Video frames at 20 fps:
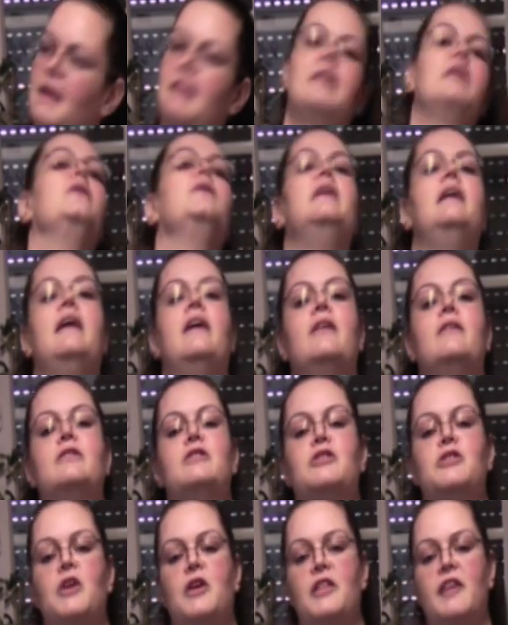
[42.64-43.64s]
Little ego
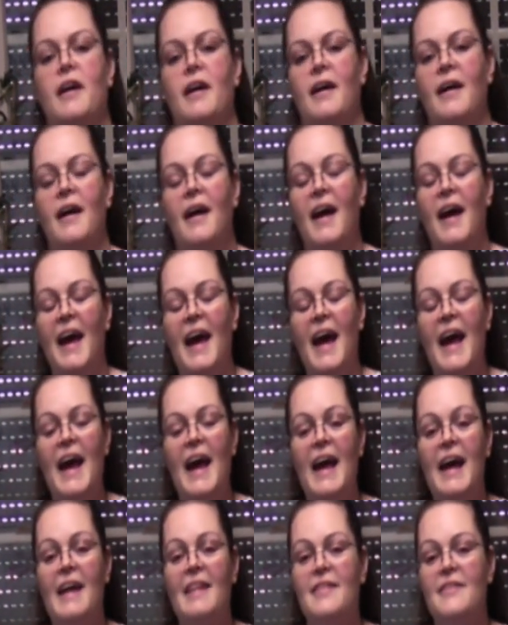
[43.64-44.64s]
stroke there.
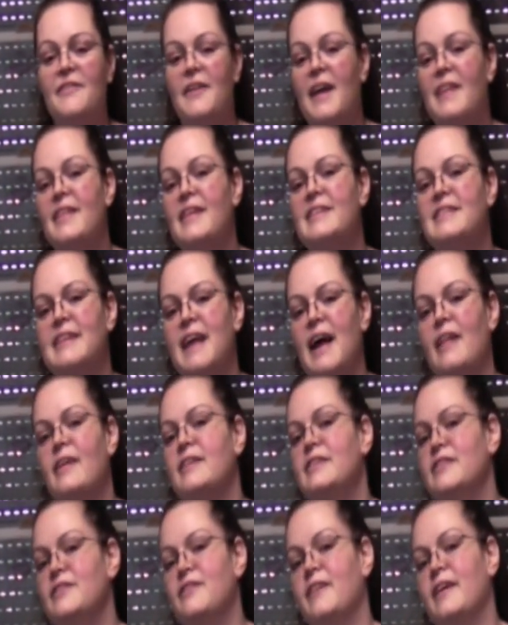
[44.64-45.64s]
And the fact that it's
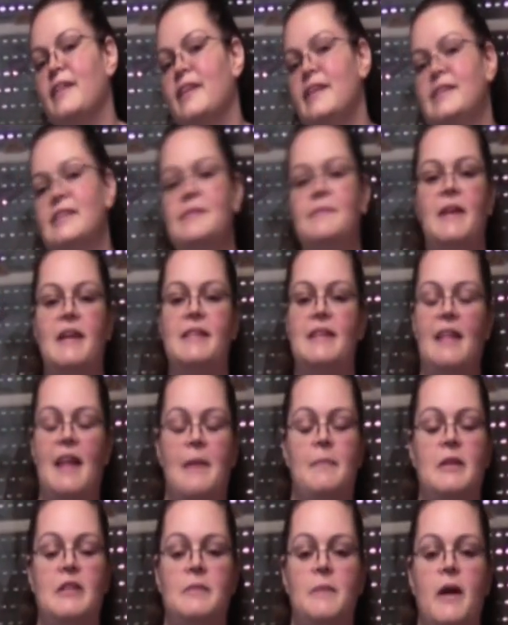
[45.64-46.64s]
allergy friendly just makes it
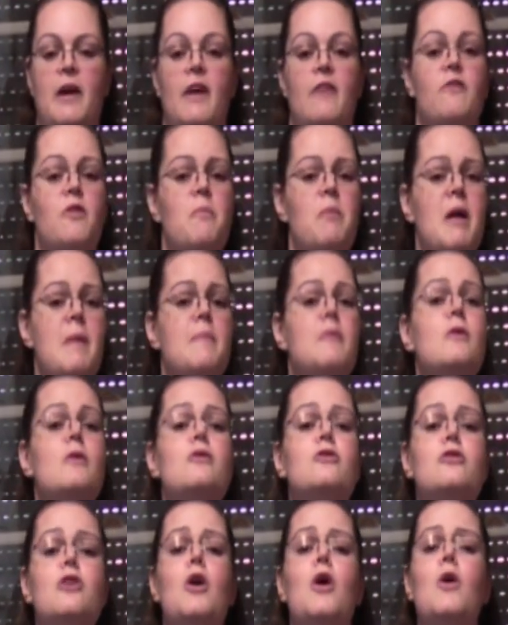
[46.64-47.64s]
that much better. And for people
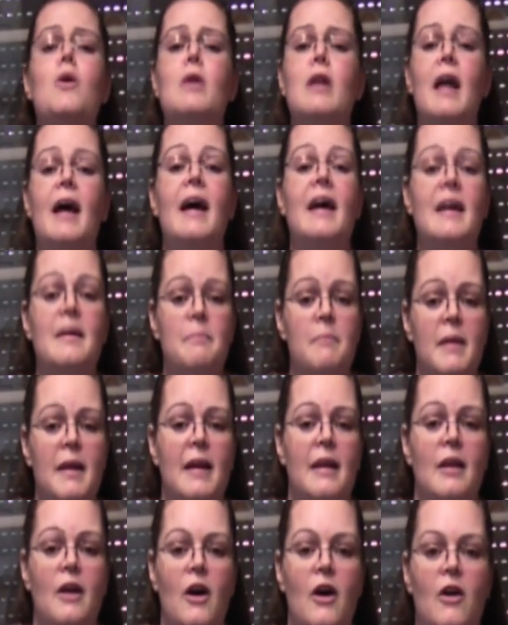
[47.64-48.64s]
who don't like
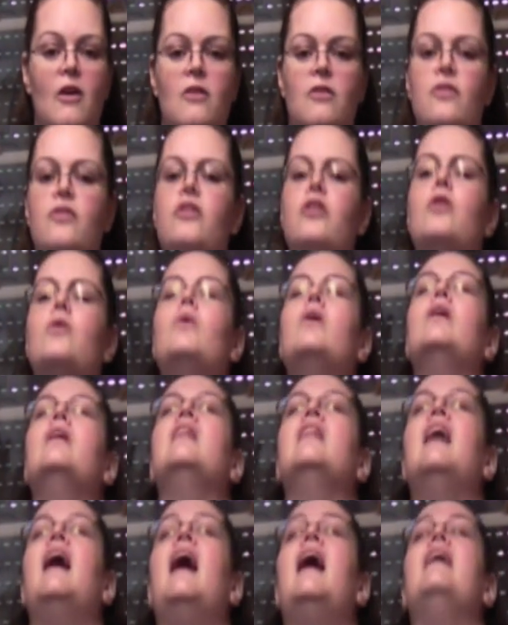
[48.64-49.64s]
meatloaf, you will
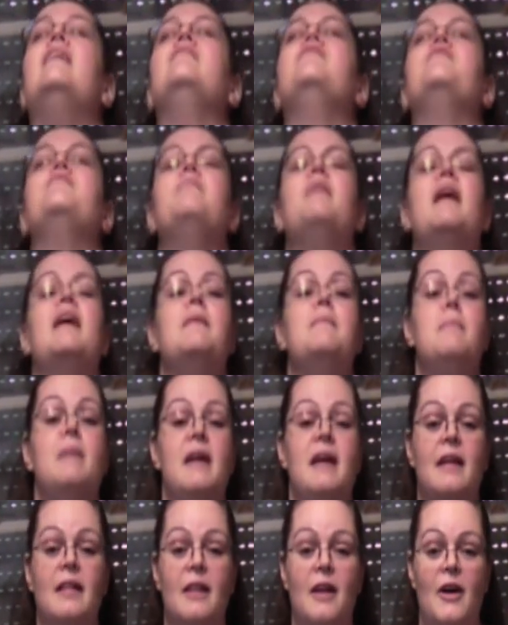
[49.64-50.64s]
love my
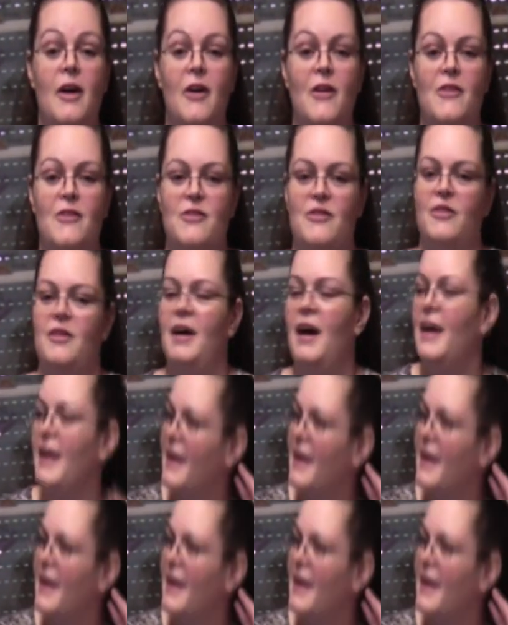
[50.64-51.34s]
meatloaf.